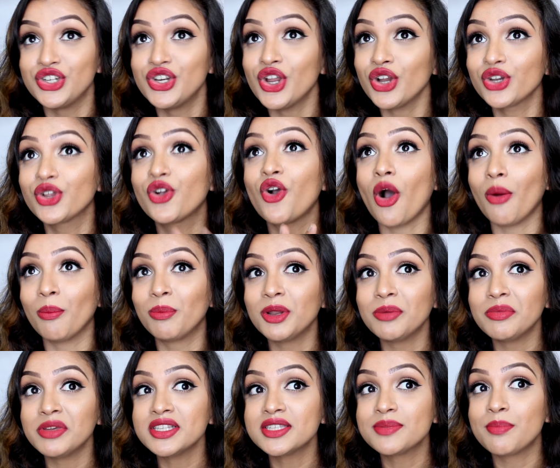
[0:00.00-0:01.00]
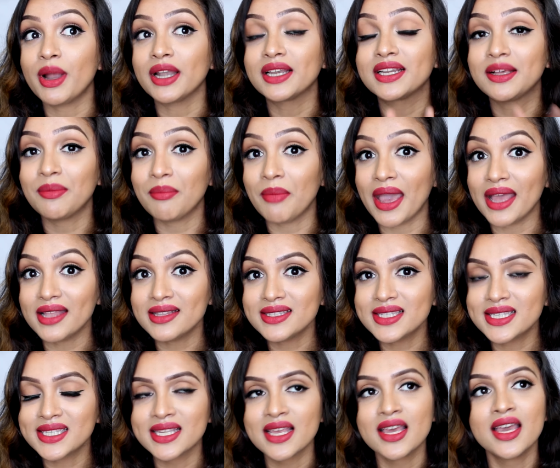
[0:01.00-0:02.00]
not compliments, but
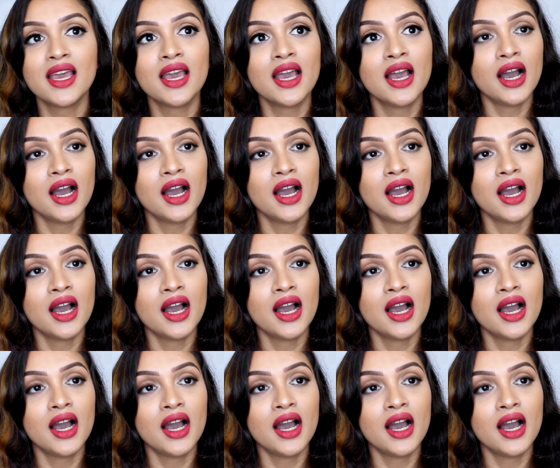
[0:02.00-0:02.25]
comments